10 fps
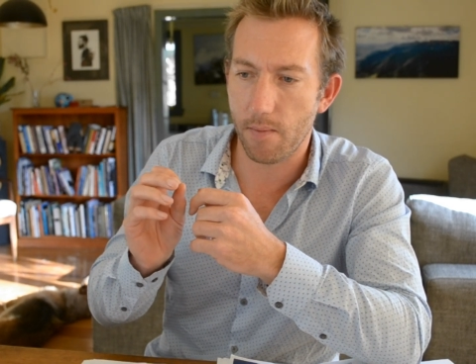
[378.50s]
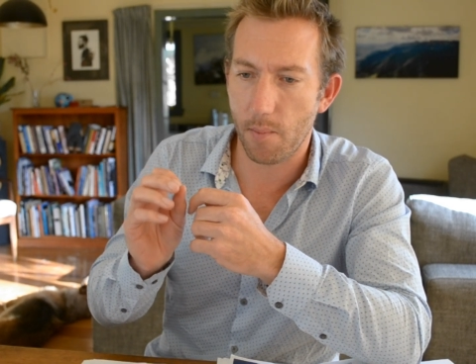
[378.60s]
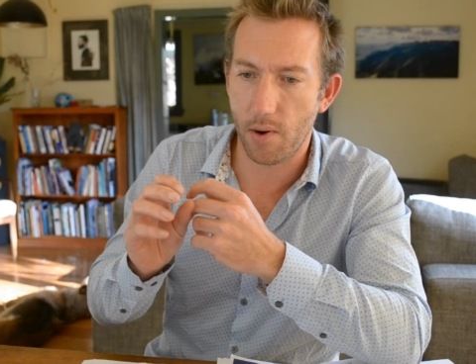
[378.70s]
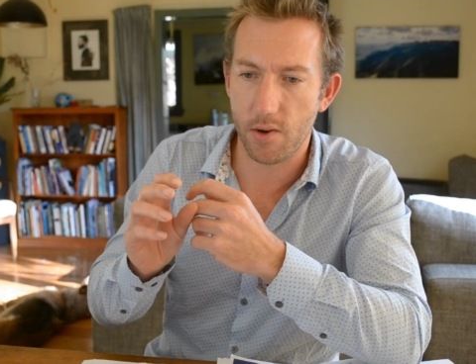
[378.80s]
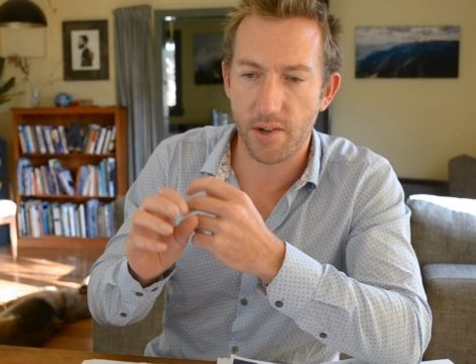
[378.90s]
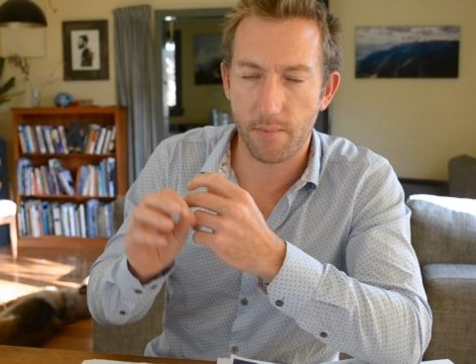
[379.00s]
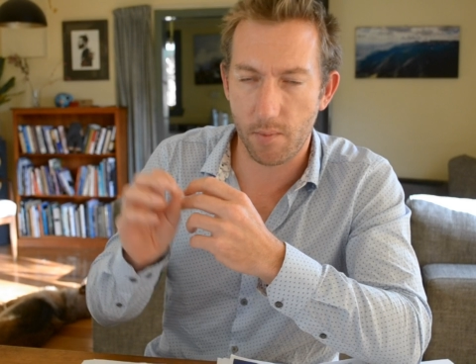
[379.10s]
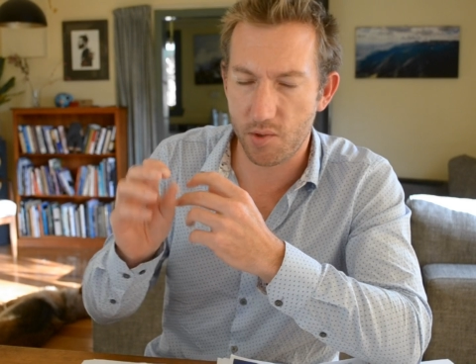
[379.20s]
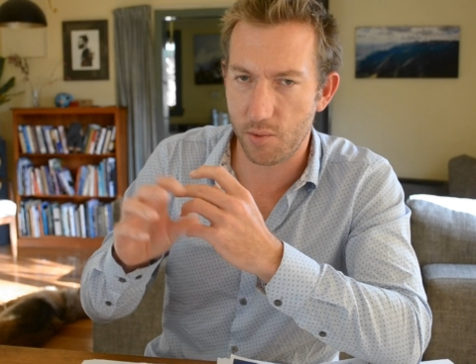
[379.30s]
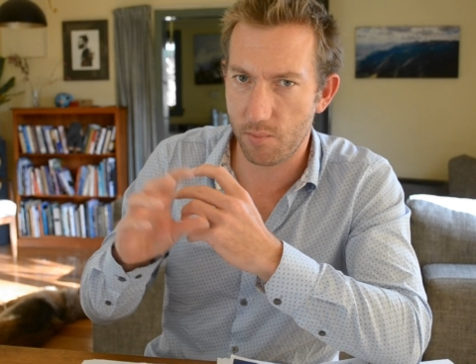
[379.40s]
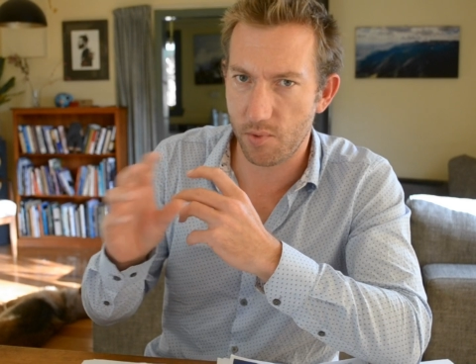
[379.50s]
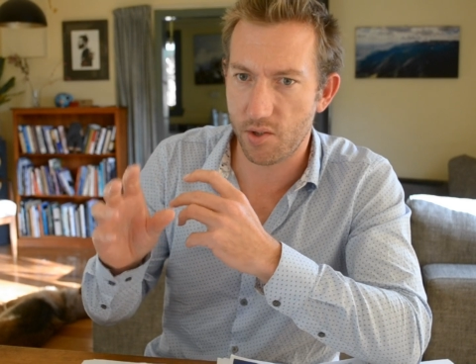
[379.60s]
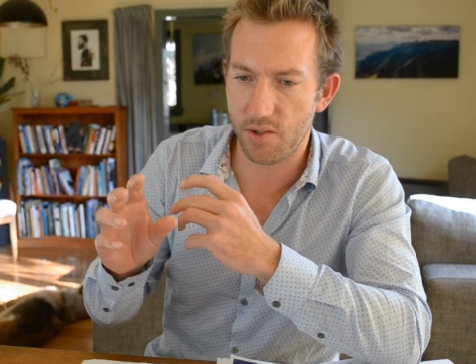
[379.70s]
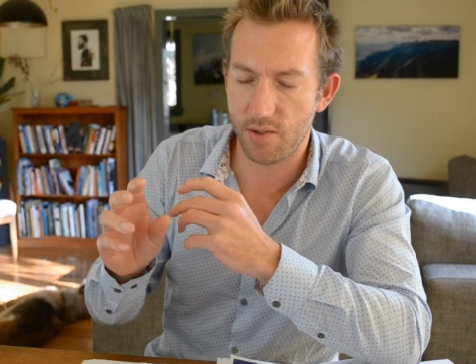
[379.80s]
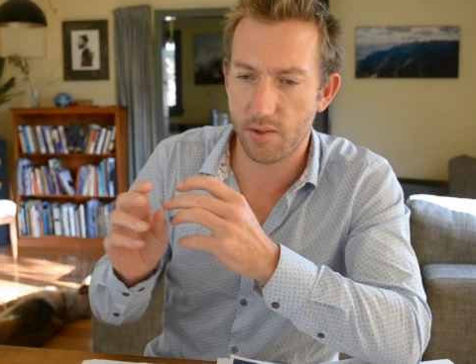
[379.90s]
project, which is
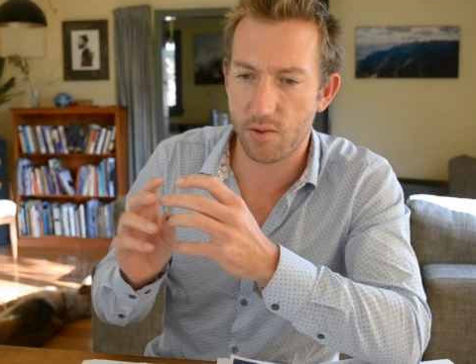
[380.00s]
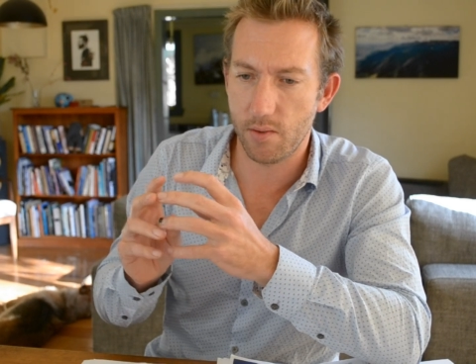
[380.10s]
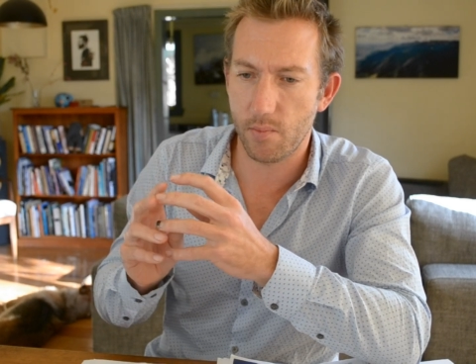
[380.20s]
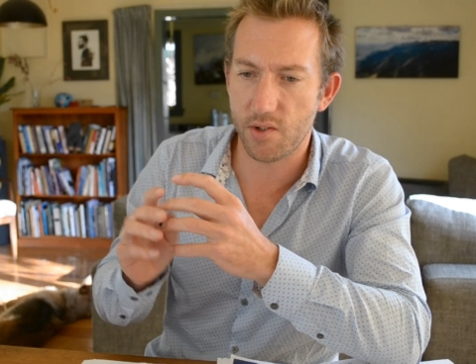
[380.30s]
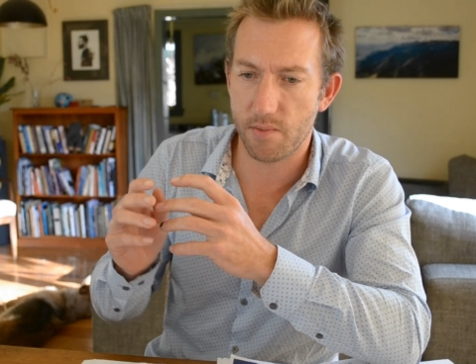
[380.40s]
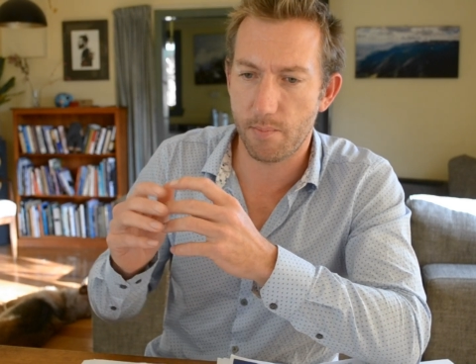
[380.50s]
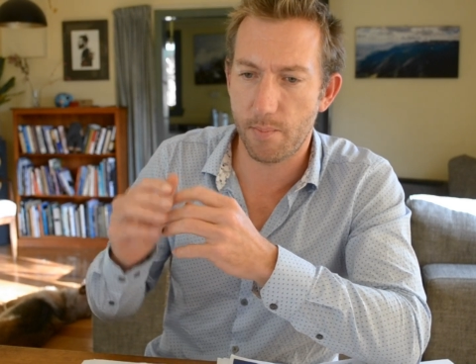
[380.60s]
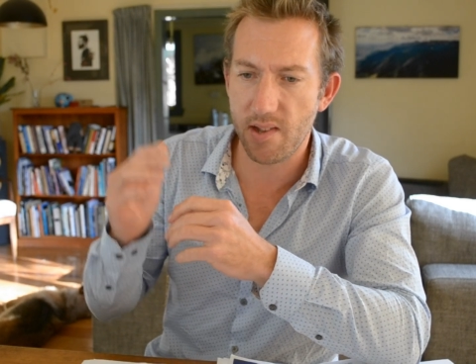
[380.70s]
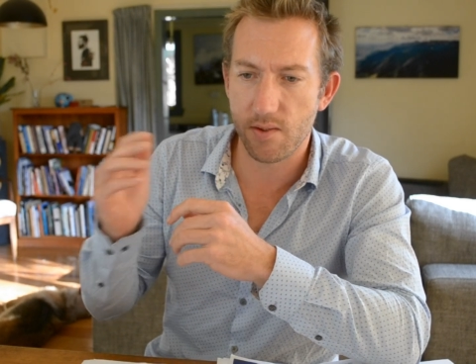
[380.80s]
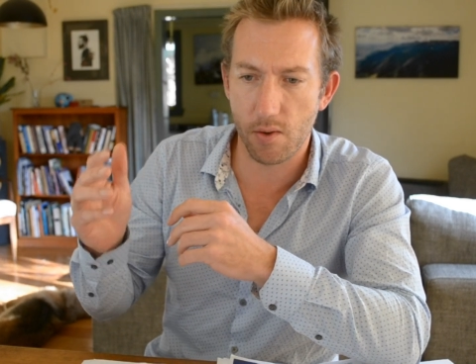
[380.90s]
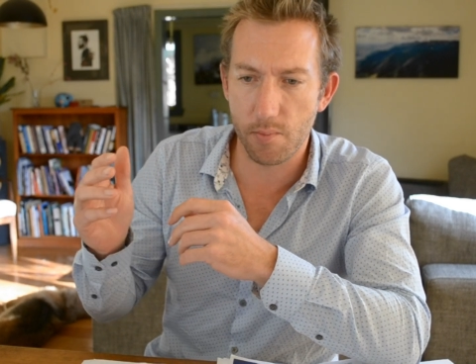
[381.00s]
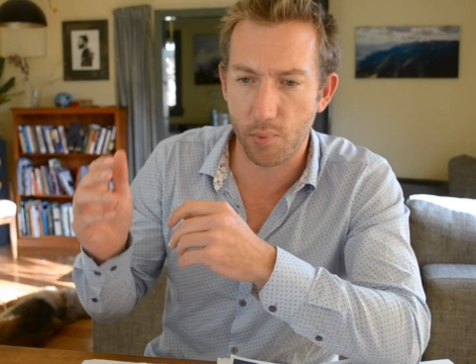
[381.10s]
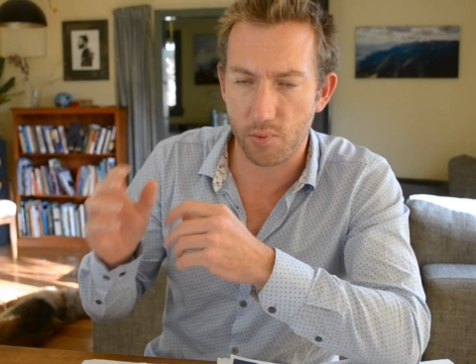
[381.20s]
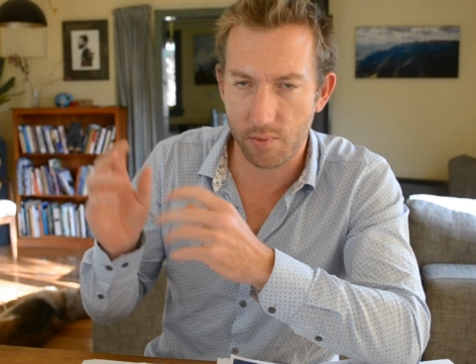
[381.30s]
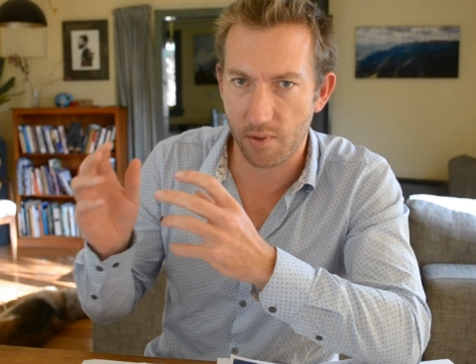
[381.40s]
Pete
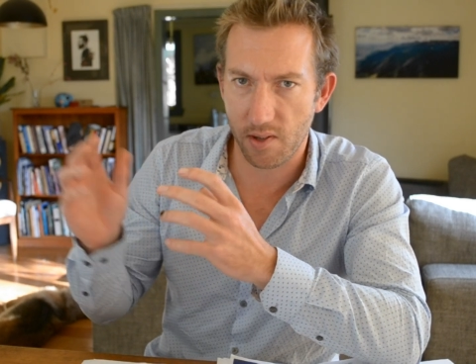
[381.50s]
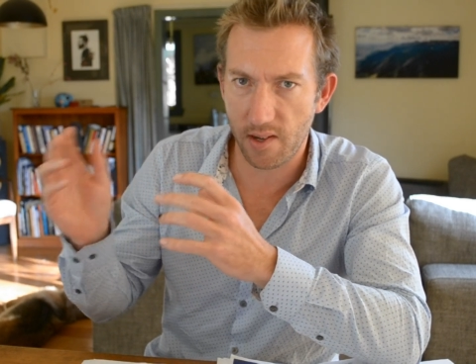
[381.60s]
Turnbull's sort of